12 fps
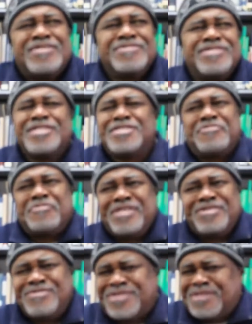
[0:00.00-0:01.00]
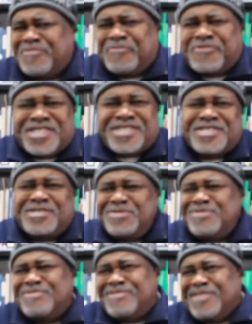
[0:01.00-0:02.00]
you know, it's easier for me to do something fresh and
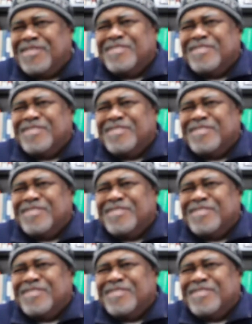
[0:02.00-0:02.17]
new.